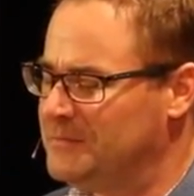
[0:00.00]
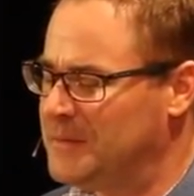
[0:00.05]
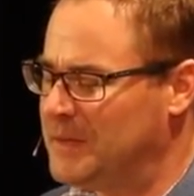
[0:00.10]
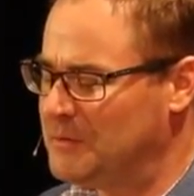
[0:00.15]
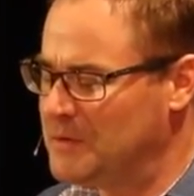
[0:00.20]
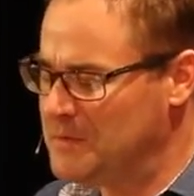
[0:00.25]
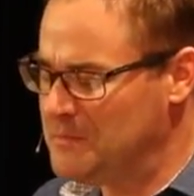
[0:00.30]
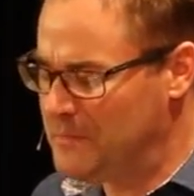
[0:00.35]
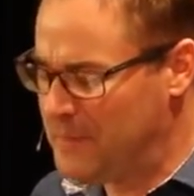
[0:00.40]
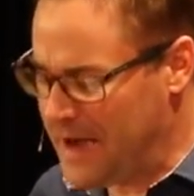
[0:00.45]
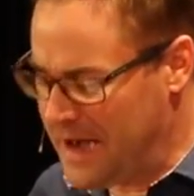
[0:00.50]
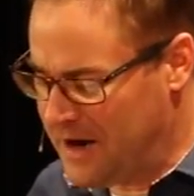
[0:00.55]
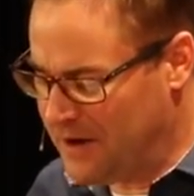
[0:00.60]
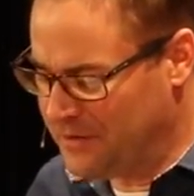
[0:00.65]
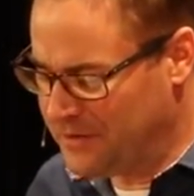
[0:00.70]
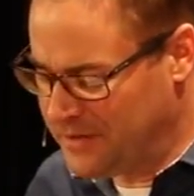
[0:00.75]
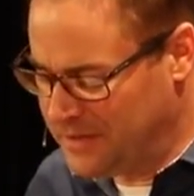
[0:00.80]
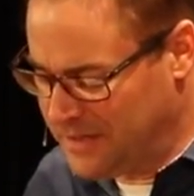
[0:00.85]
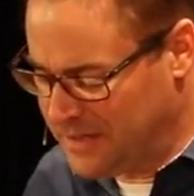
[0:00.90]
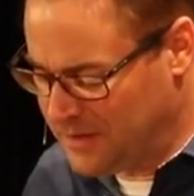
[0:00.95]
may we
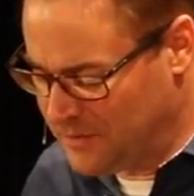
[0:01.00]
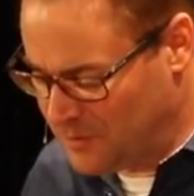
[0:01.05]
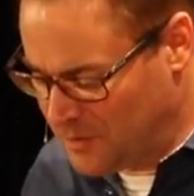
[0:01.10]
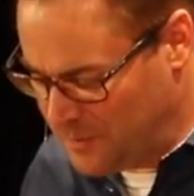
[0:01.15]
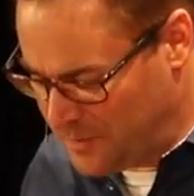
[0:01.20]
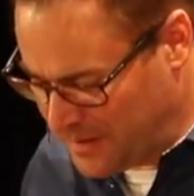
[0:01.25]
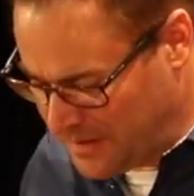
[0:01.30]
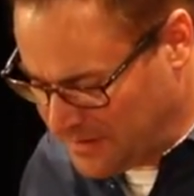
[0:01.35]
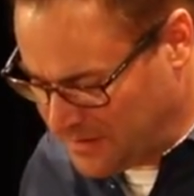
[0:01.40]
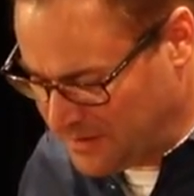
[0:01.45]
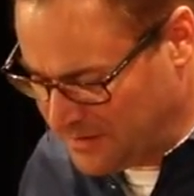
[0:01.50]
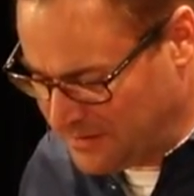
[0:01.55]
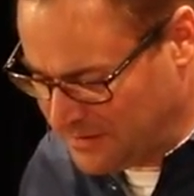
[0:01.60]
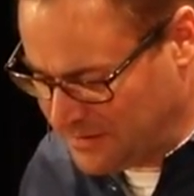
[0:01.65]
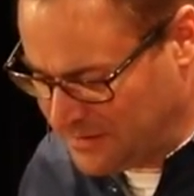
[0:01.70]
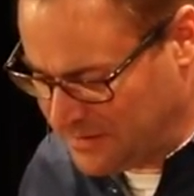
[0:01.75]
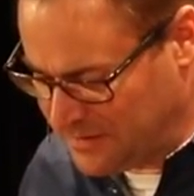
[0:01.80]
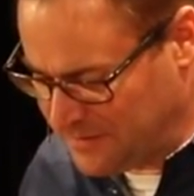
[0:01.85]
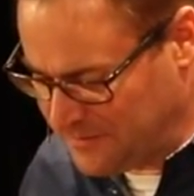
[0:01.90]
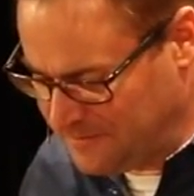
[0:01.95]
bow the knee in
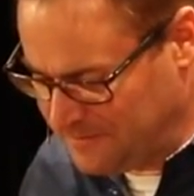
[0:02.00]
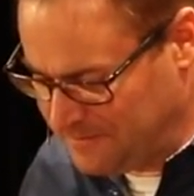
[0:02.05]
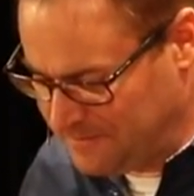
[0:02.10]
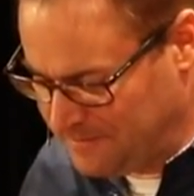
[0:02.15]
repentance.